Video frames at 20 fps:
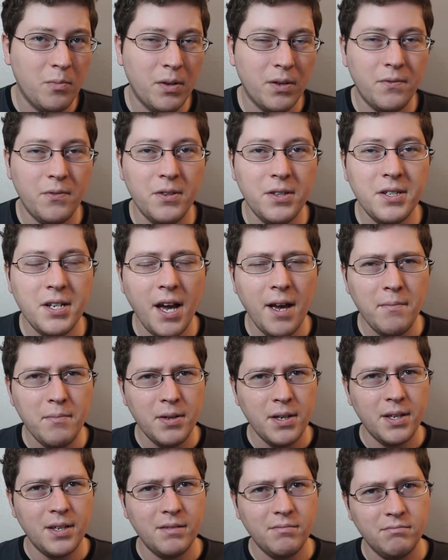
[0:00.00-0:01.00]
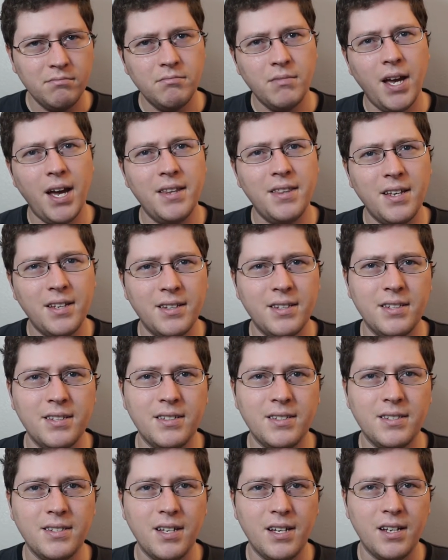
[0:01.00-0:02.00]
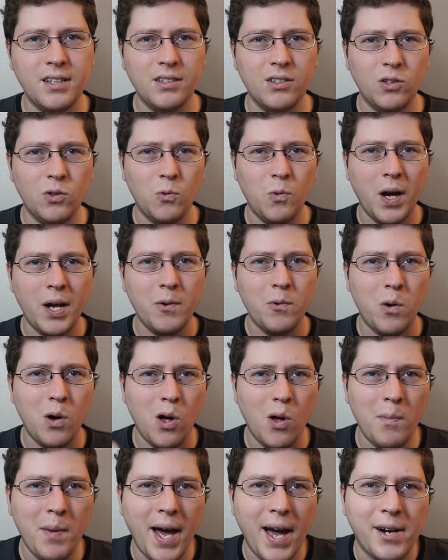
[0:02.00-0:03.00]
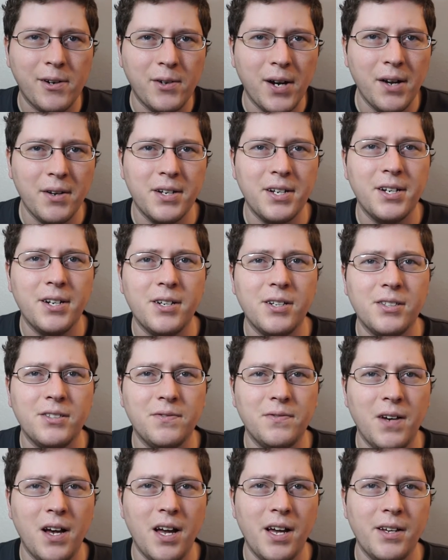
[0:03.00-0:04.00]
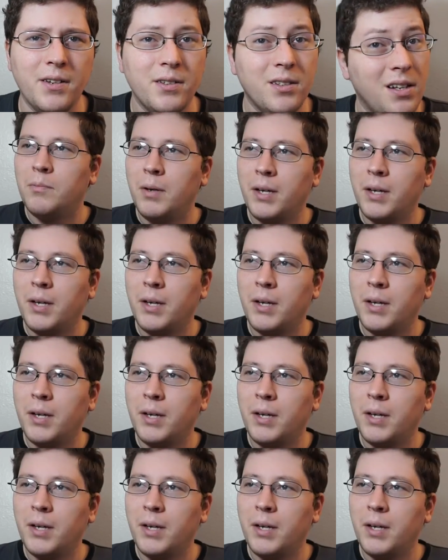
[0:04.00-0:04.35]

But for the time being, I think this uh, little white wall background here is fine.